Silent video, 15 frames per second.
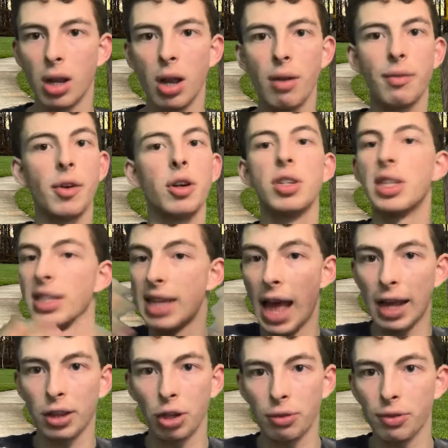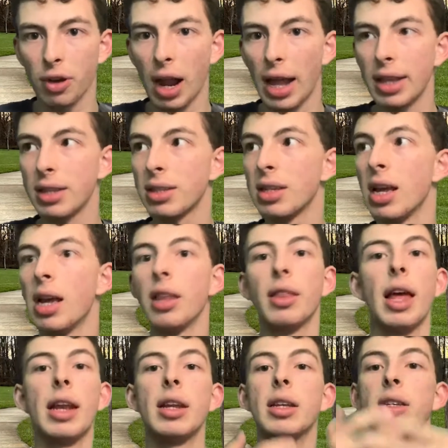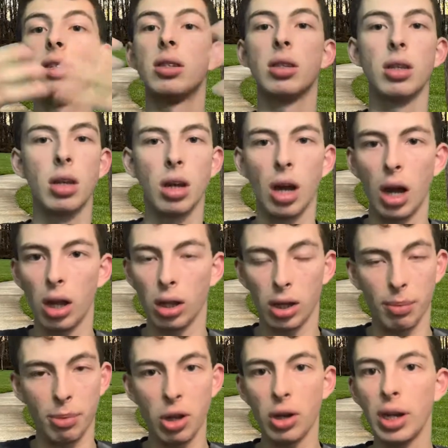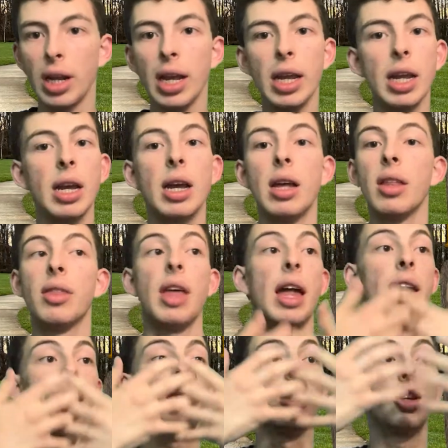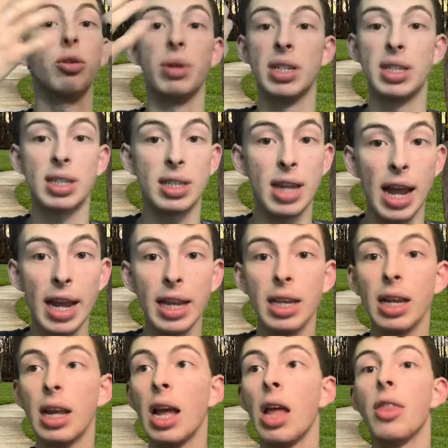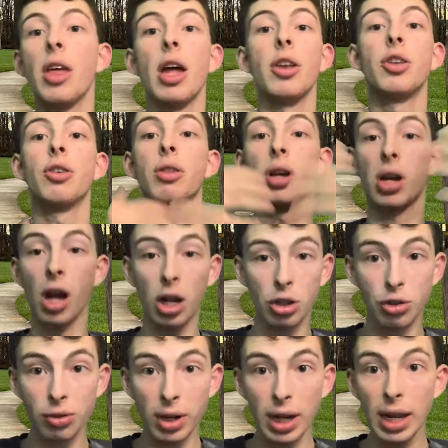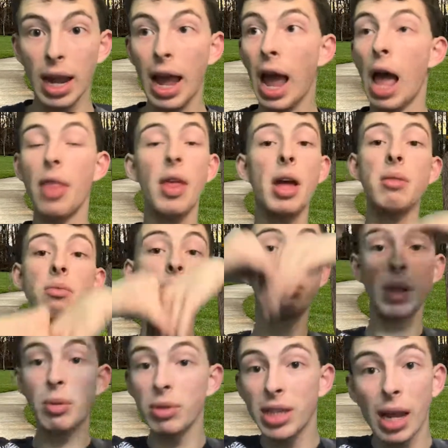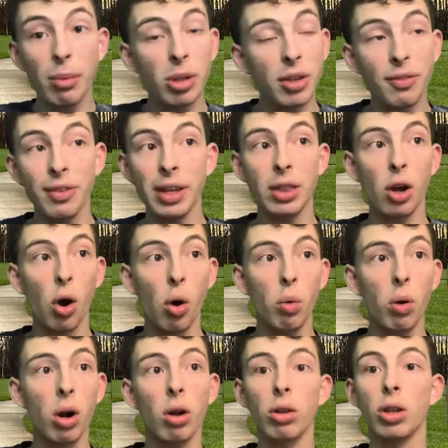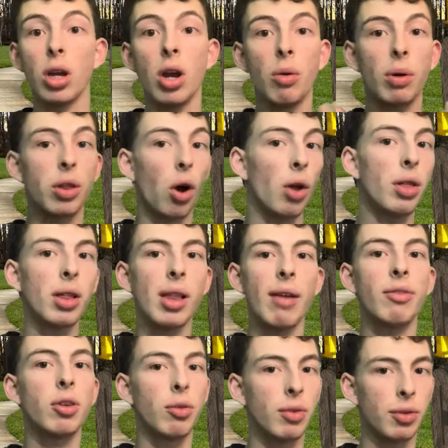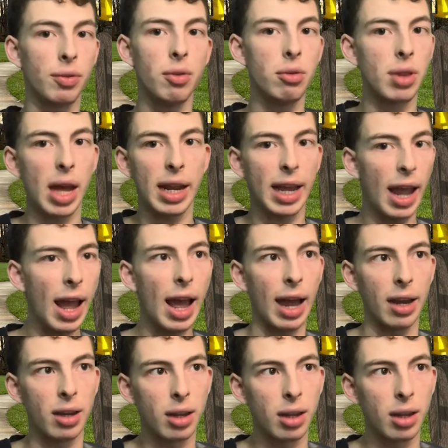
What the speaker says: First his actor friends, then his community, then to his state, then to the country, and then he was able to feed the whole world with all the leftover food that he had.